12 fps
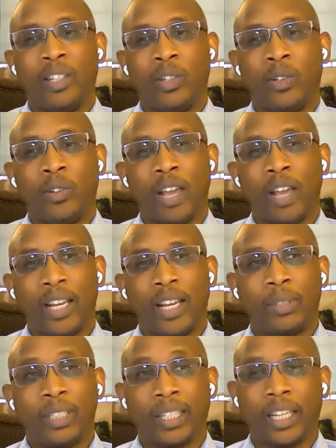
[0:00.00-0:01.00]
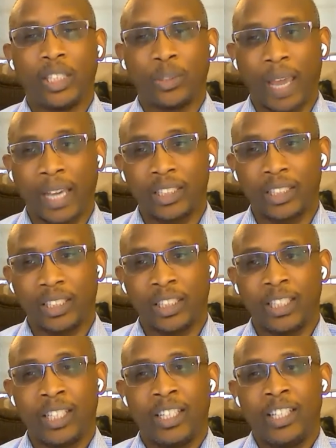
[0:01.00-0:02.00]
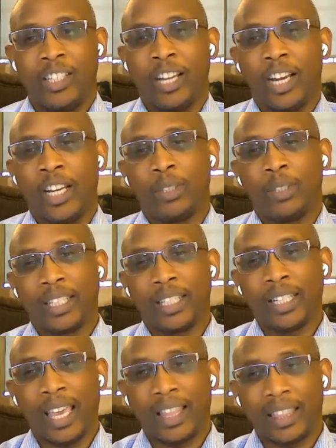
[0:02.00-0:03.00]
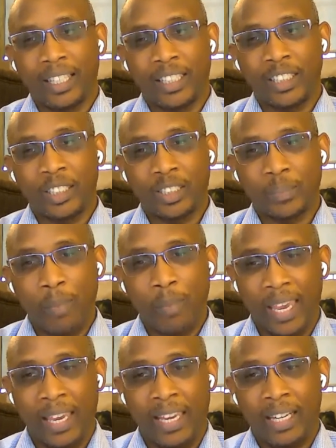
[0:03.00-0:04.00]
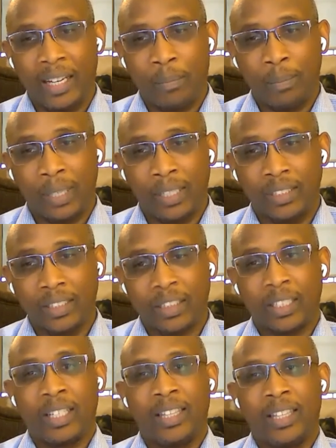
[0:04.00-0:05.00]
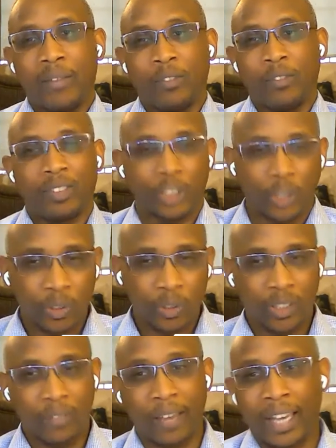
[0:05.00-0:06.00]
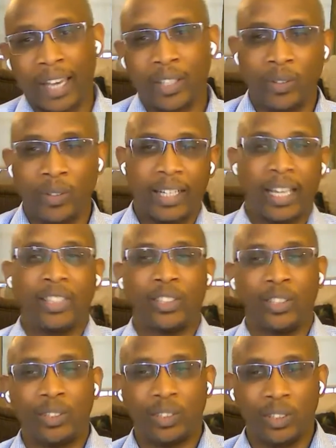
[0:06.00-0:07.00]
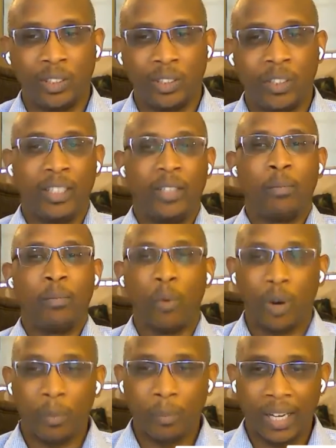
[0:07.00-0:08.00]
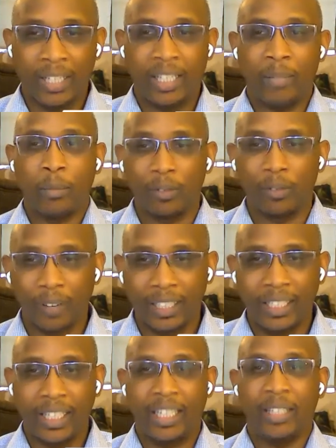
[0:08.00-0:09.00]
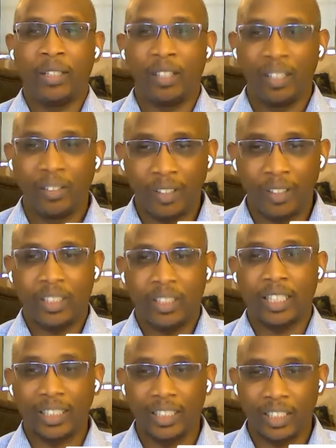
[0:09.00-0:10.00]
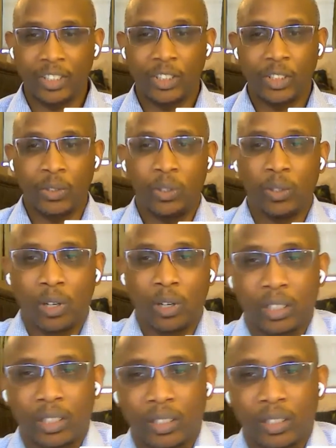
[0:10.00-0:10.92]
you're not able to get traction. You're not able to get things made and built that shows the value that gets you to more money, more funding, right, to continue to do the work.